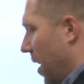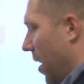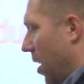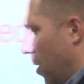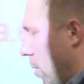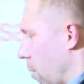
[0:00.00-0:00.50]

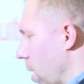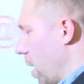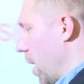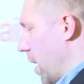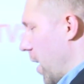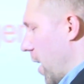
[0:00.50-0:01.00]
you know
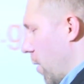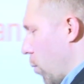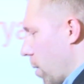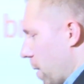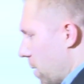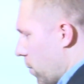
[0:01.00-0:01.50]
a, a
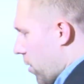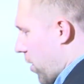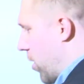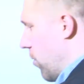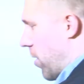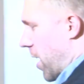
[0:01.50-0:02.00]
woman was
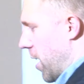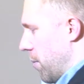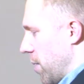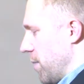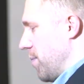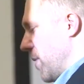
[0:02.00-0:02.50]
accusing him
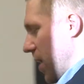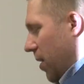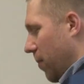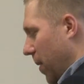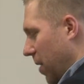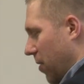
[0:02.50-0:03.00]
of you know
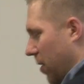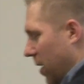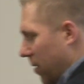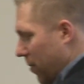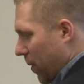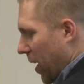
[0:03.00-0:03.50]
basically
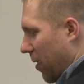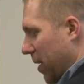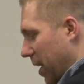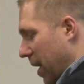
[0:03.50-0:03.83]
well